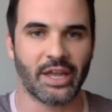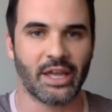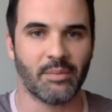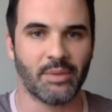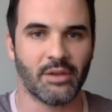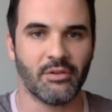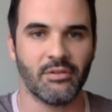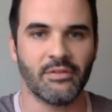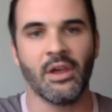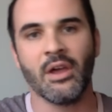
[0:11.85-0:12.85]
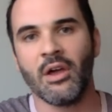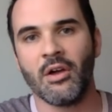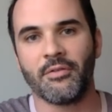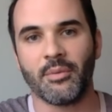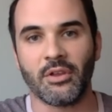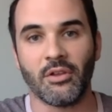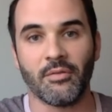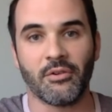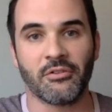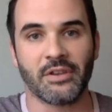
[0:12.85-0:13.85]
Ann Peters from the
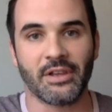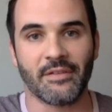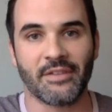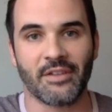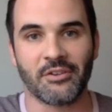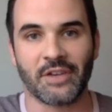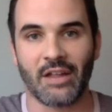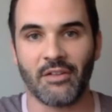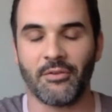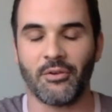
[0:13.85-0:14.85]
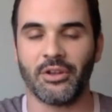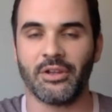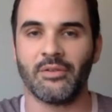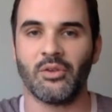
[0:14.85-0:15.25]
University of Southern California